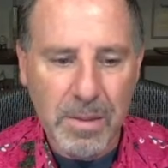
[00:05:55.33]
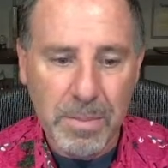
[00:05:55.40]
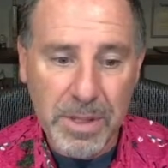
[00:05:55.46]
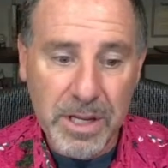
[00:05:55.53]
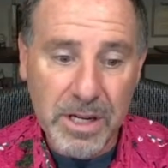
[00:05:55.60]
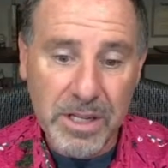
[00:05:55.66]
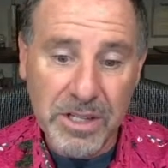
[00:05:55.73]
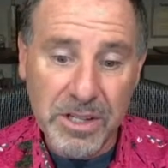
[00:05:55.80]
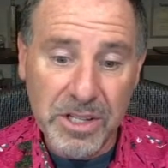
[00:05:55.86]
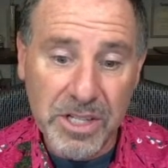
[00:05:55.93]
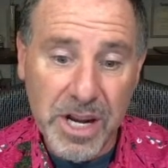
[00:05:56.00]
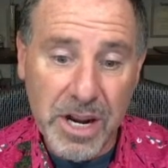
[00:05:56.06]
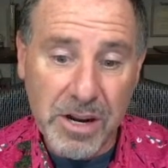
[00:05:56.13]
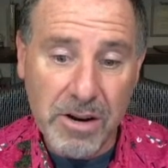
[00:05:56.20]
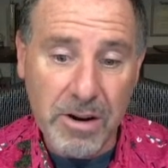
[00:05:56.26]
But then also
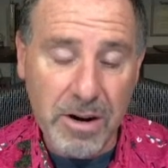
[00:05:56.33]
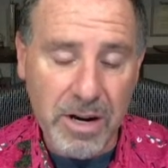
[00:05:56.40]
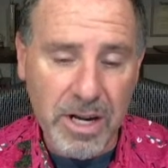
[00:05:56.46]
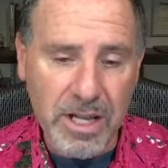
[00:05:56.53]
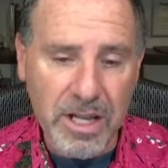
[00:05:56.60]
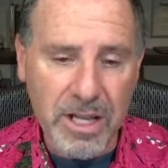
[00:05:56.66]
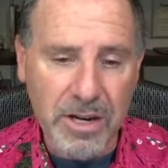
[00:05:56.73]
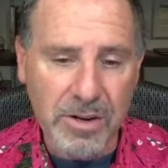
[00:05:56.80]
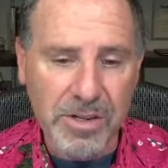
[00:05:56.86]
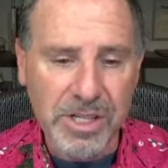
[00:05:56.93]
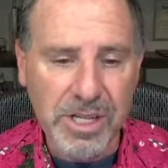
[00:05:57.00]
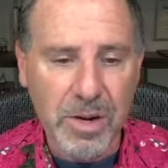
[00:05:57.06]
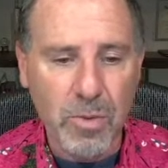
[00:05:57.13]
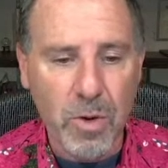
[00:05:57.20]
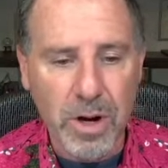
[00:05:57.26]
stay current on the loans.
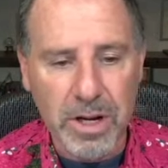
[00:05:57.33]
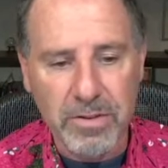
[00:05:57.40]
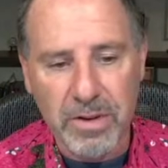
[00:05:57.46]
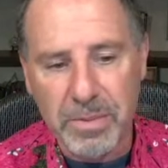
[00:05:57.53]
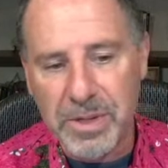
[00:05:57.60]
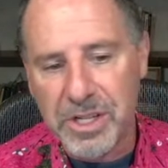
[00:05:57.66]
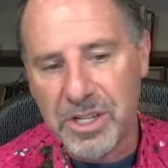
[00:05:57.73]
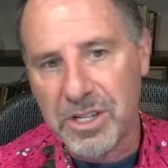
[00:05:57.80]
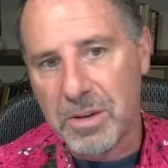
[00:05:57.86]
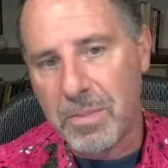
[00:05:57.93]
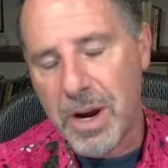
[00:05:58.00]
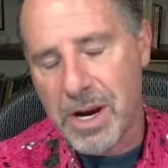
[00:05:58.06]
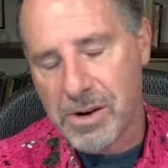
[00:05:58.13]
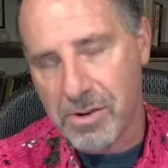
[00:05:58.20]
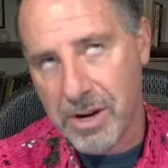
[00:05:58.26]
And then one of them is just a
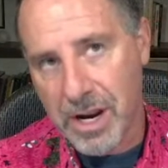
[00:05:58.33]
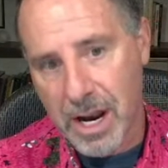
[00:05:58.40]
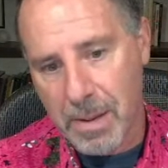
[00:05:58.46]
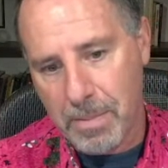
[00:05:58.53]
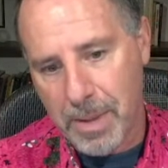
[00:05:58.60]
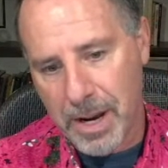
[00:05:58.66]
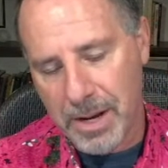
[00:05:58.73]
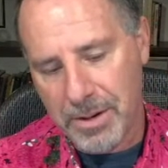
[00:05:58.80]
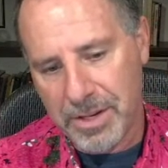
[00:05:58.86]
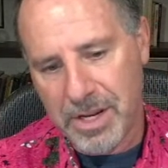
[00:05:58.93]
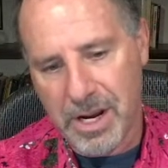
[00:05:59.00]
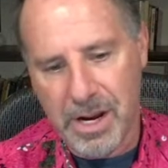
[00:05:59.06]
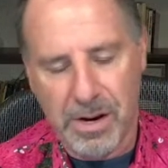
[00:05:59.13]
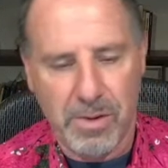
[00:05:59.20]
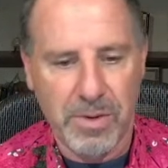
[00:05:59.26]
microcap
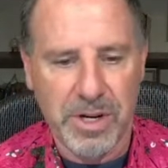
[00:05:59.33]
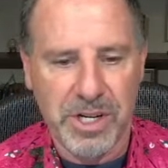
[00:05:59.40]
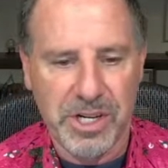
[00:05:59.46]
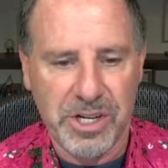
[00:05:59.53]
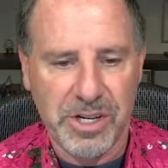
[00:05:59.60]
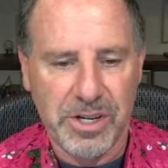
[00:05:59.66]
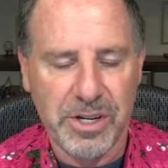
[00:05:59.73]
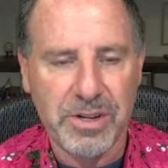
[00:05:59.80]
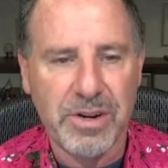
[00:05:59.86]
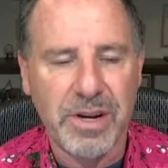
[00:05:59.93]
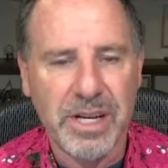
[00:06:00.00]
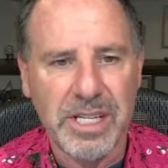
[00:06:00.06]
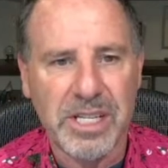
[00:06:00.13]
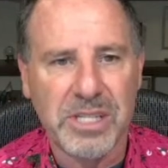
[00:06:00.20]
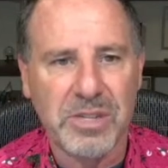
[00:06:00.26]
biotech, which,
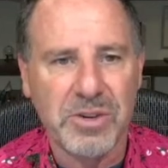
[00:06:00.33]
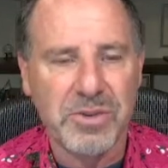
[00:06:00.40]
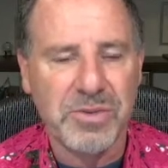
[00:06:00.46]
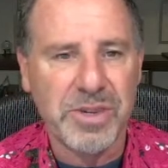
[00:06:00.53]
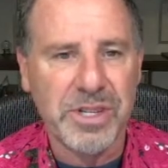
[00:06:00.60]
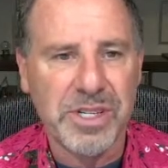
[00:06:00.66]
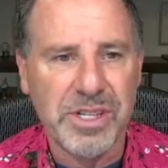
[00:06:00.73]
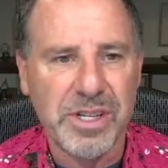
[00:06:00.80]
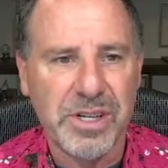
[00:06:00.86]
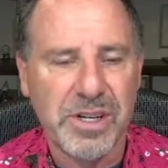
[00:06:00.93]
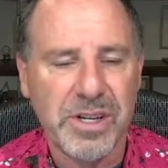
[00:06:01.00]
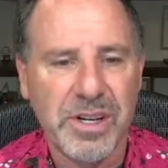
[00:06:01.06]
has its own risk.